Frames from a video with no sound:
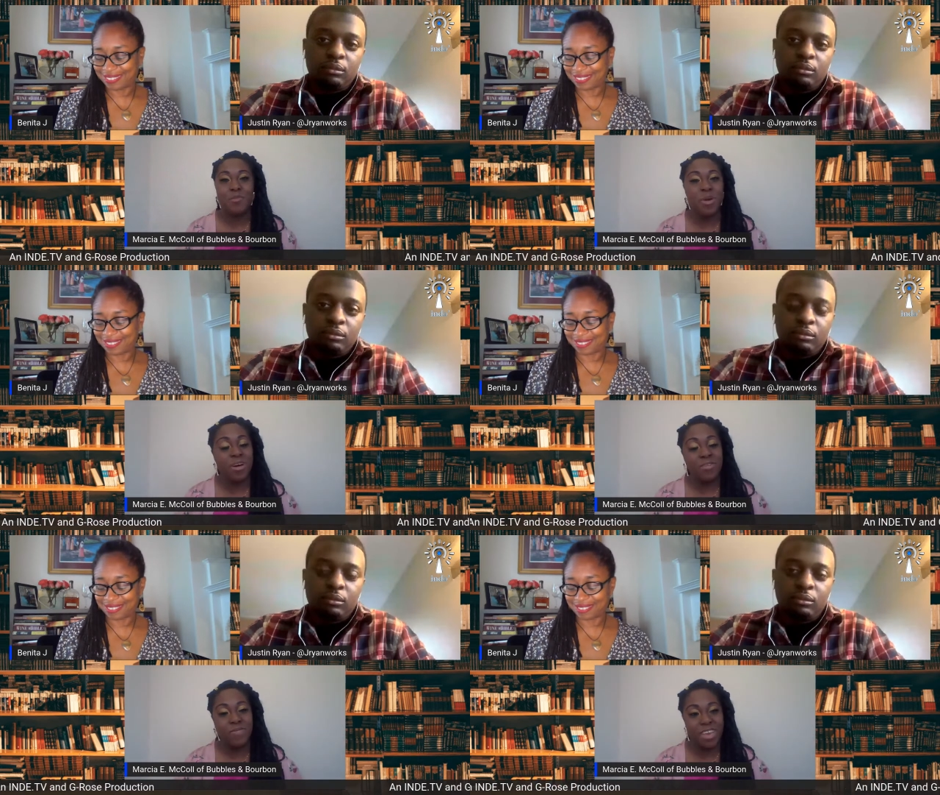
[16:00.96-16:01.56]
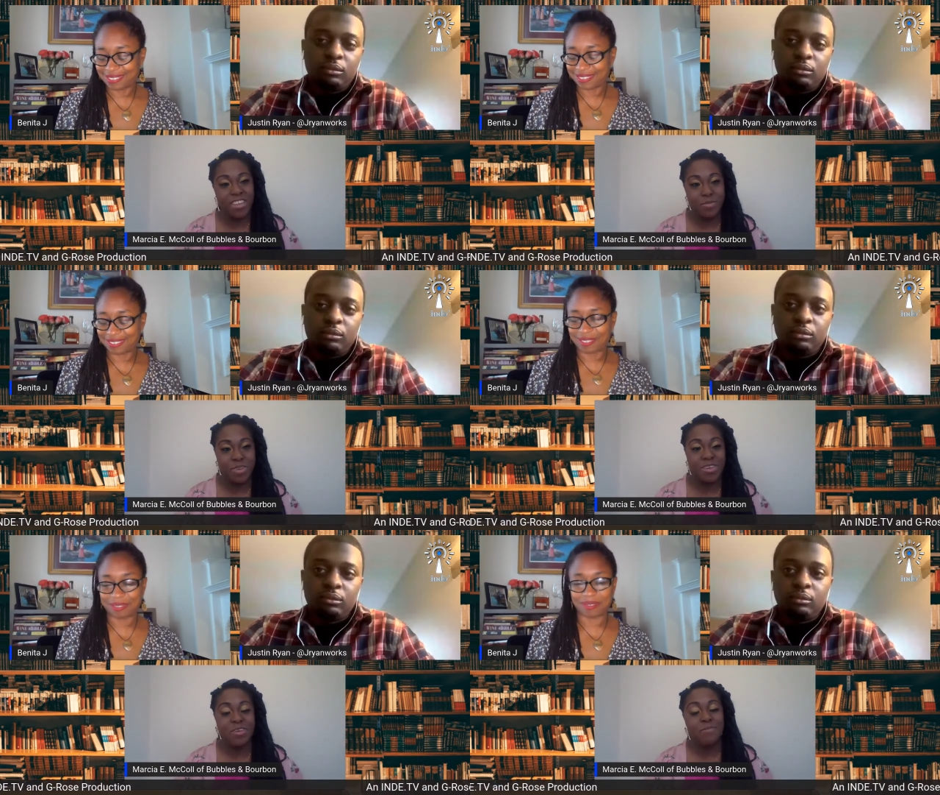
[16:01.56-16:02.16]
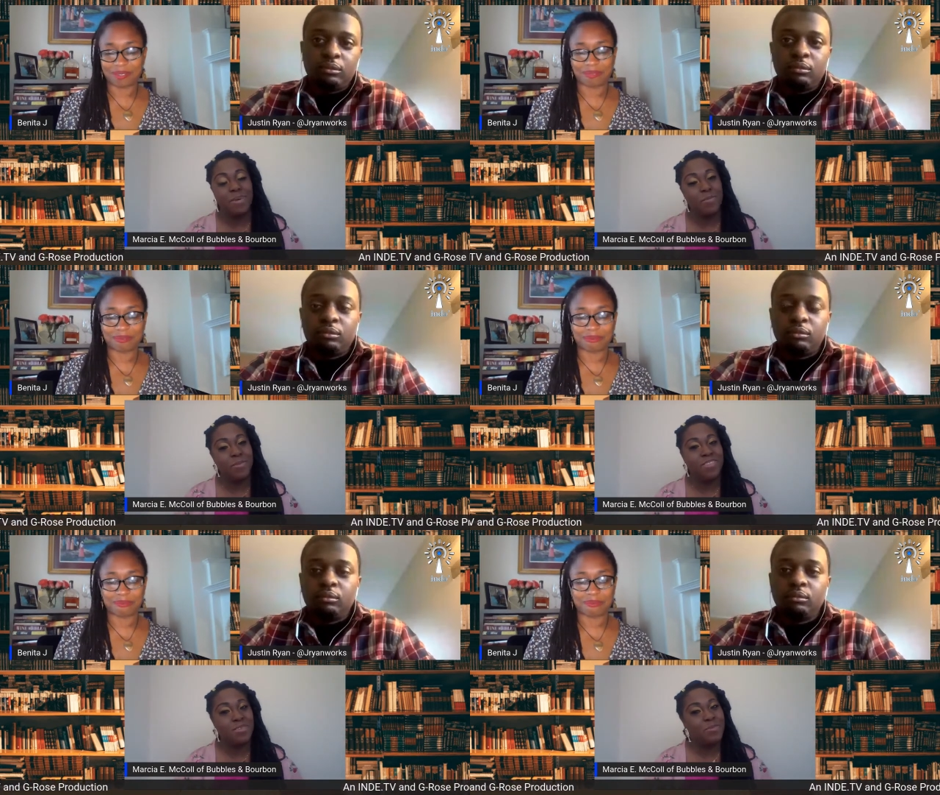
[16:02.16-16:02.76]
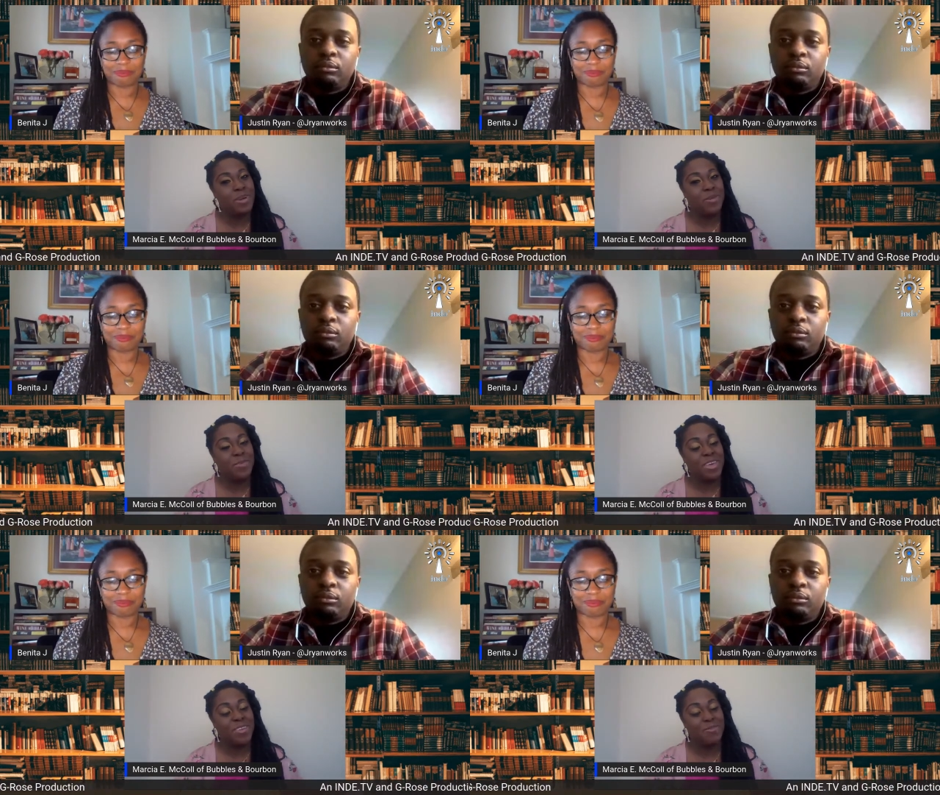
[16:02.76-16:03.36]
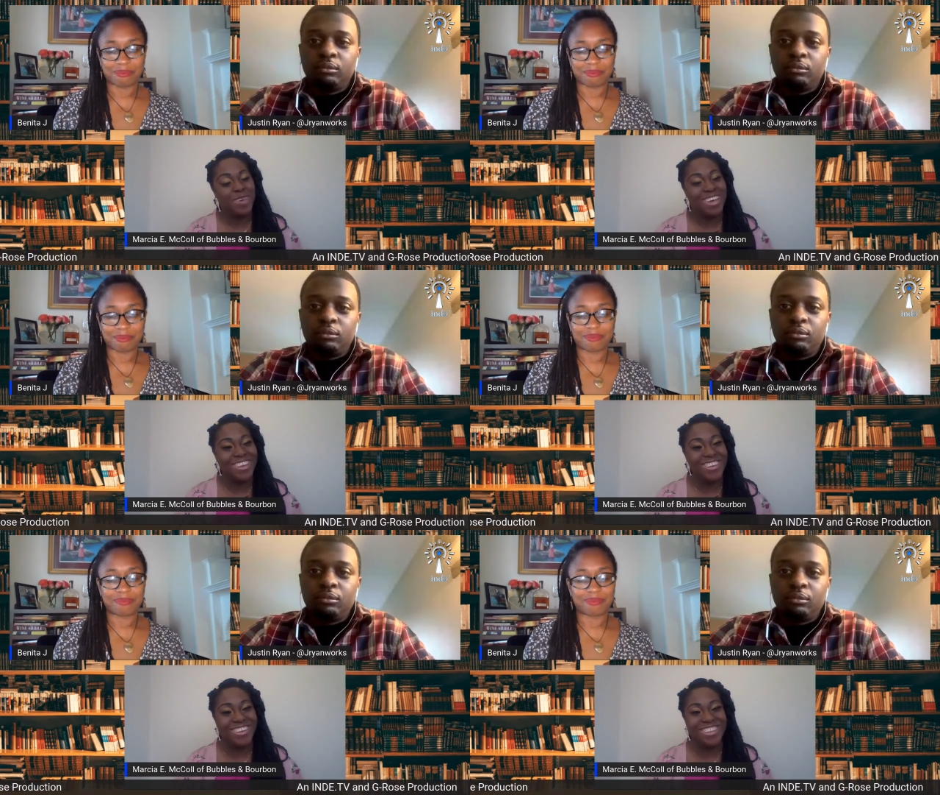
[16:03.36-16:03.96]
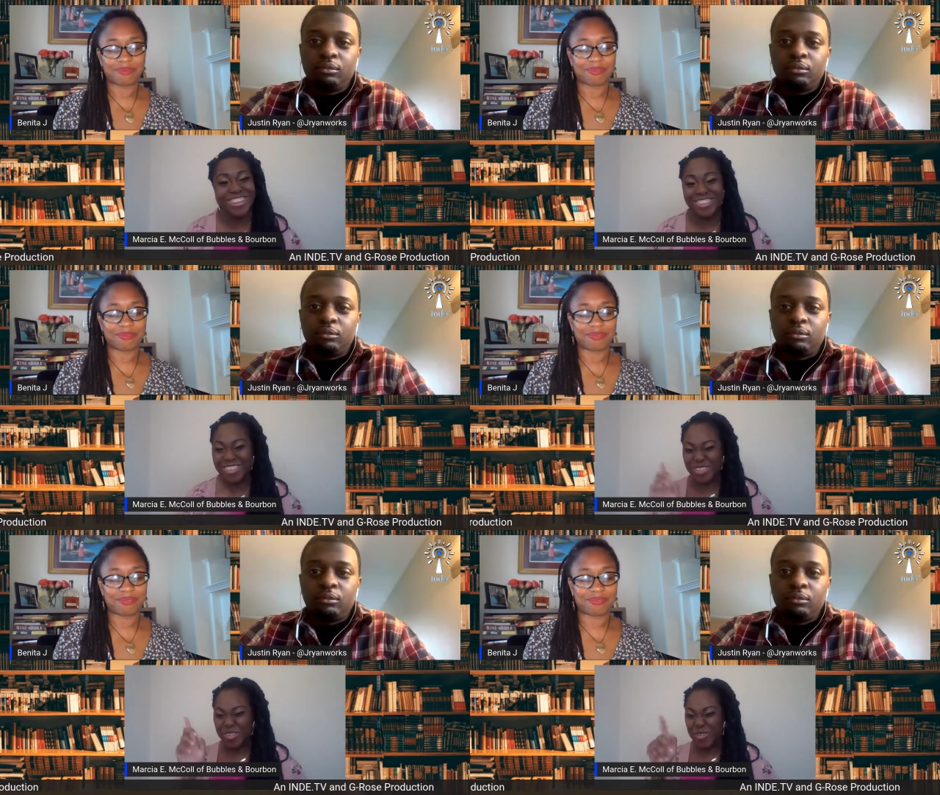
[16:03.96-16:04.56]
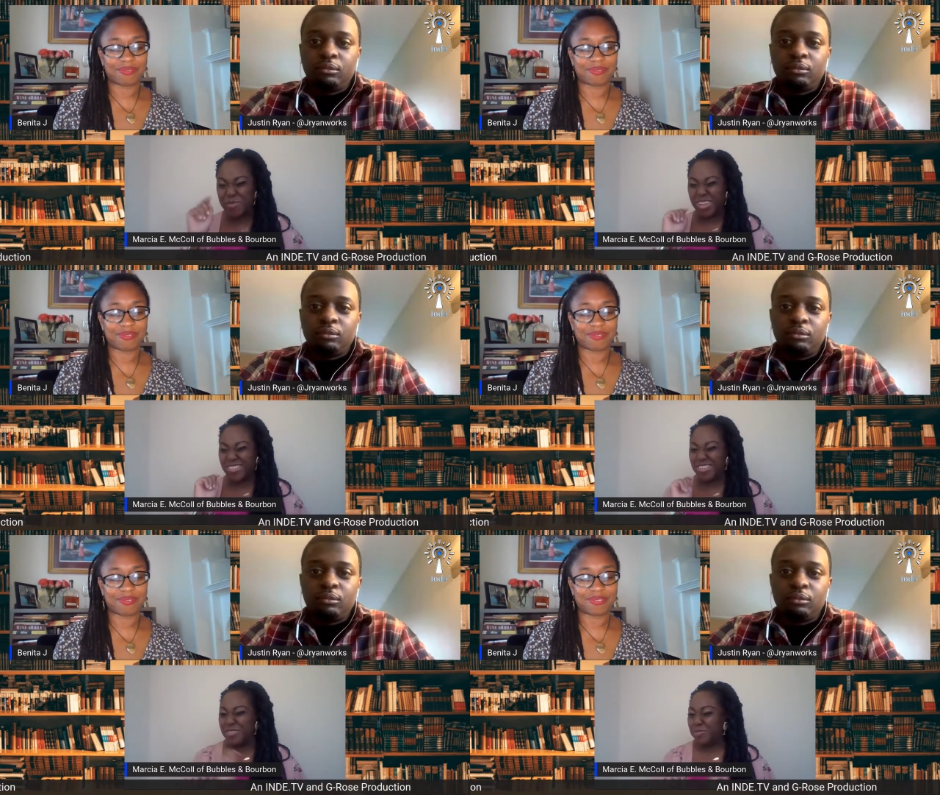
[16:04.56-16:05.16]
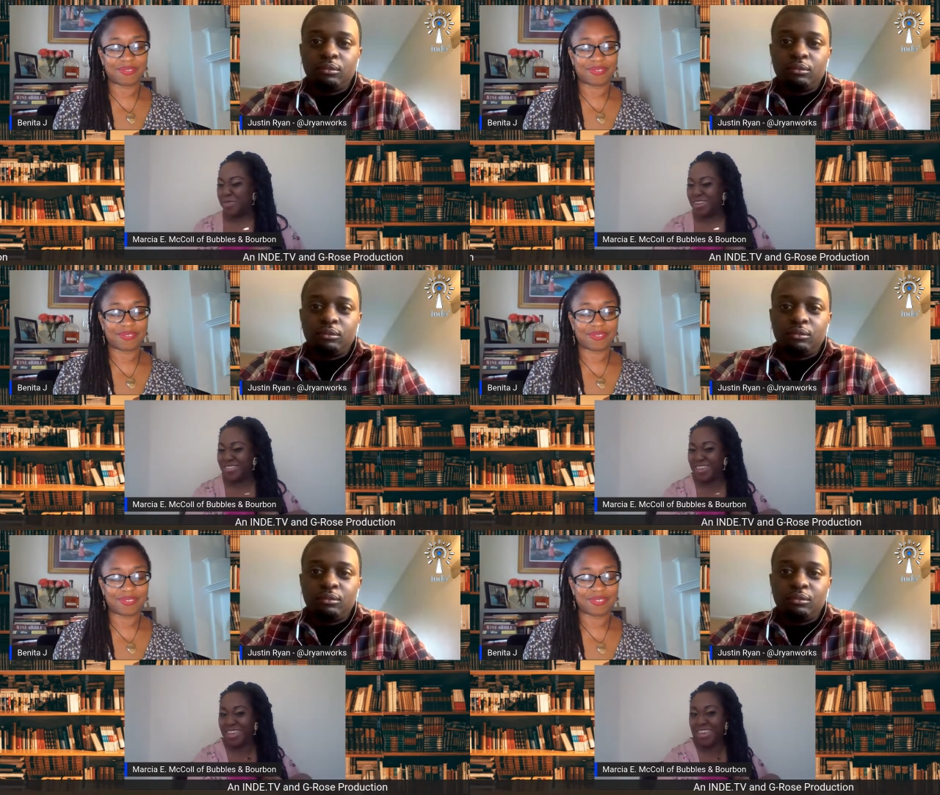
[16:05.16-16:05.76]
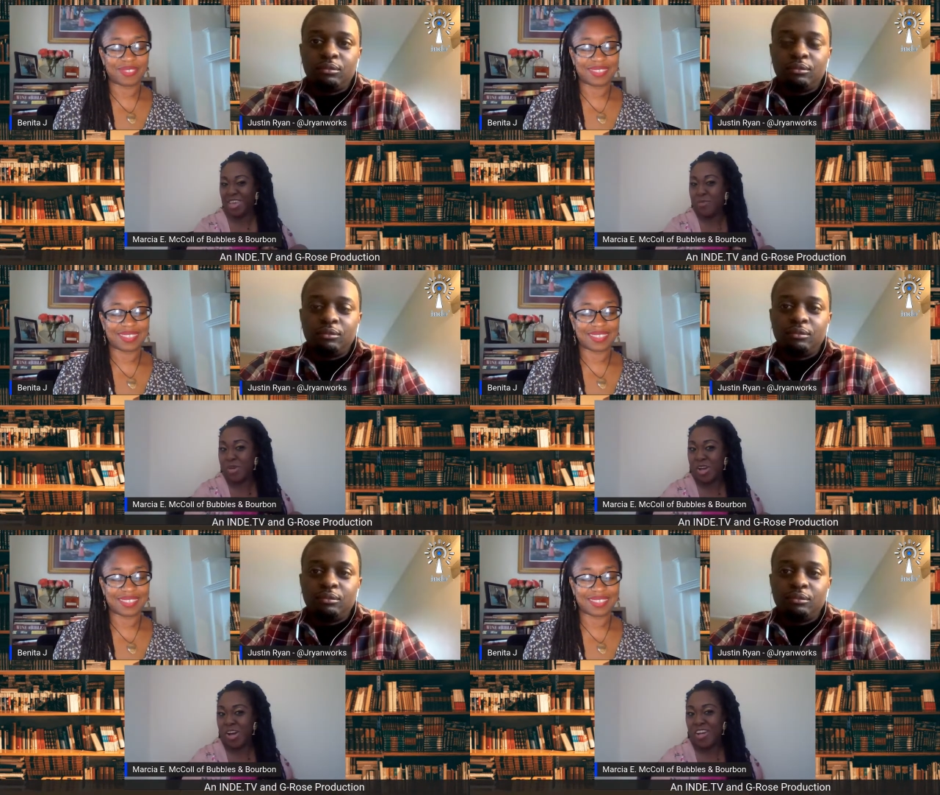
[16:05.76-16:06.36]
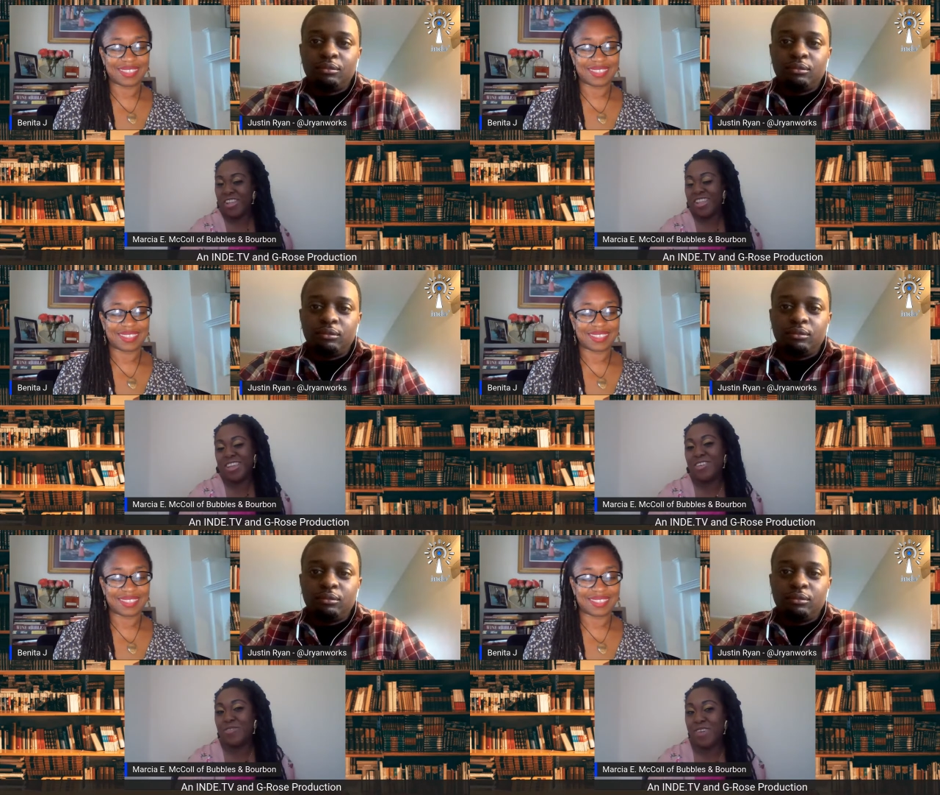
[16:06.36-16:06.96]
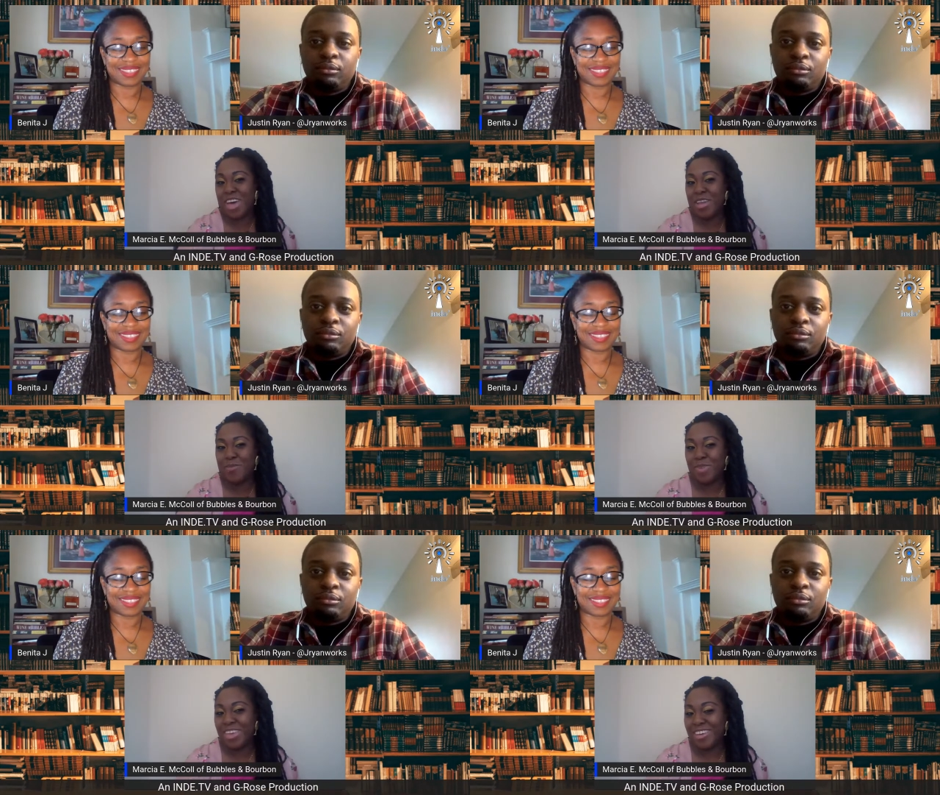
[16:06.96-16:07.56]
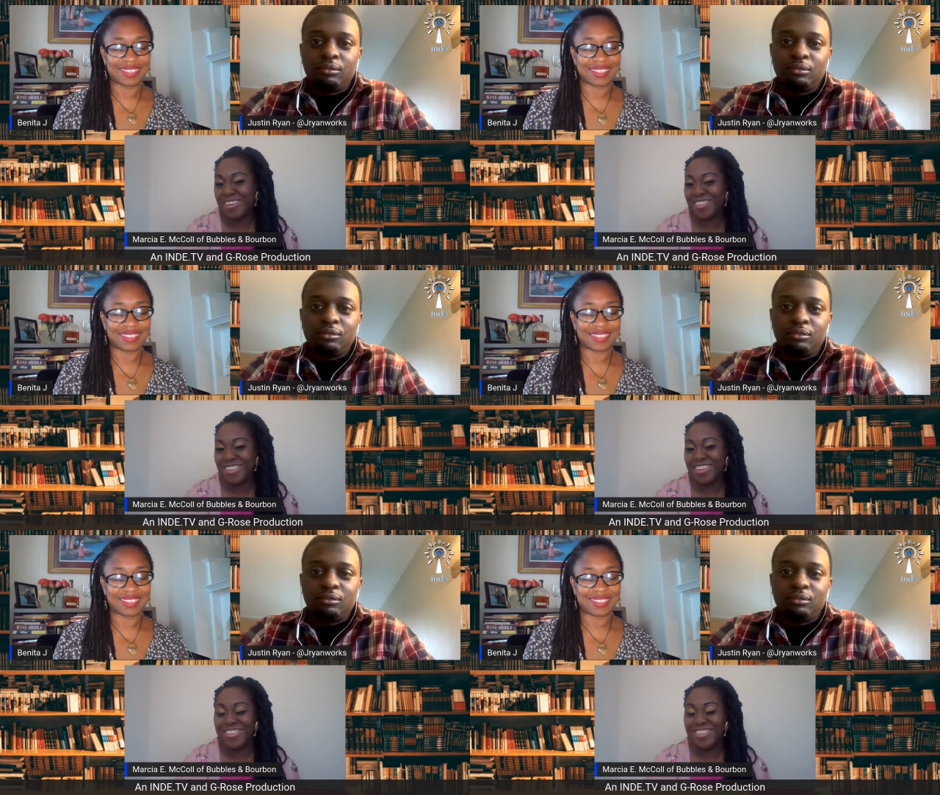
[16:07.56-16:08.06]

Speaker 1: I'm on Facebook, Bubbles and Bourbon. But you can just Google me too, Marcia E. McCall, and you'll find me on